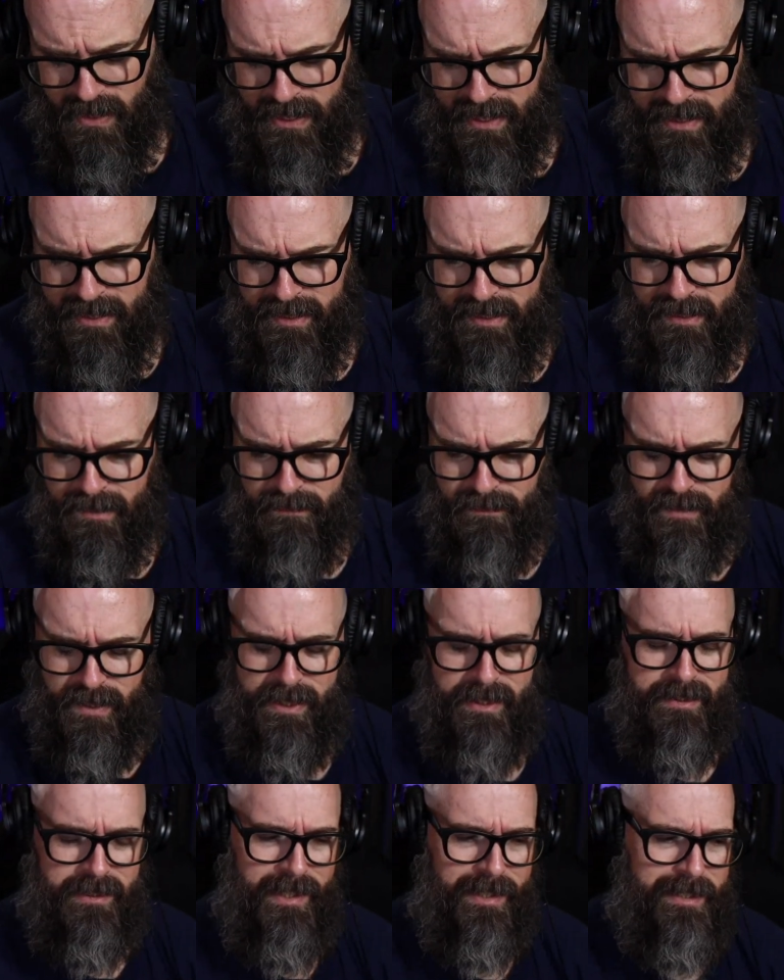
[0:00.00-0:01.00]
And if
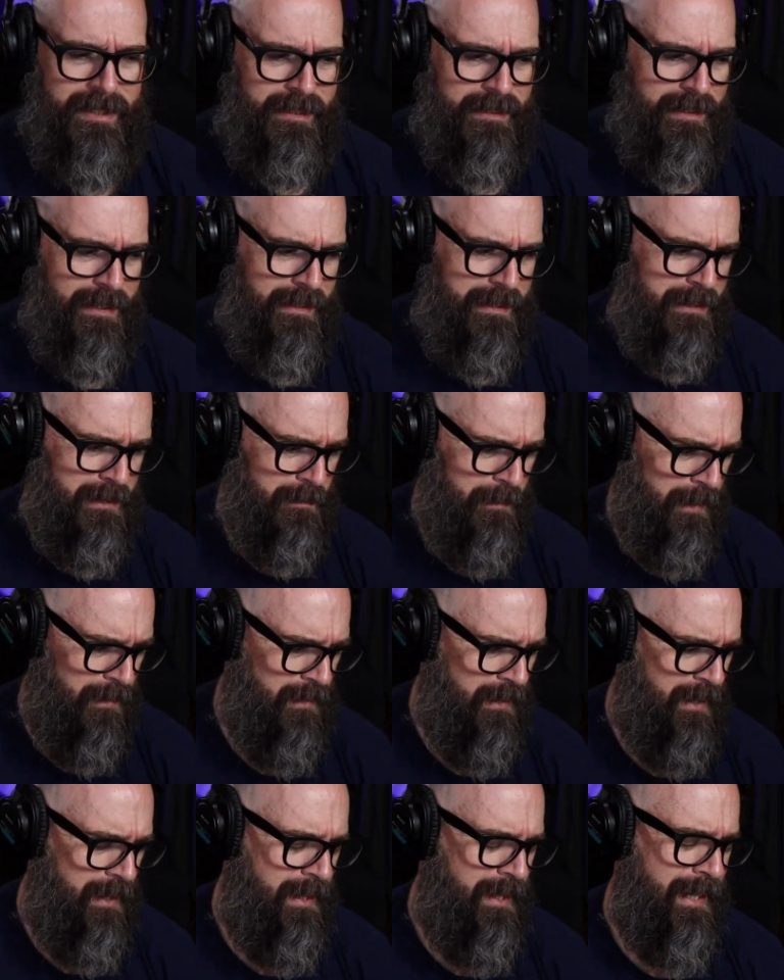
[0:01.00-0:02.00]
uh, Donnie Donnie Smith,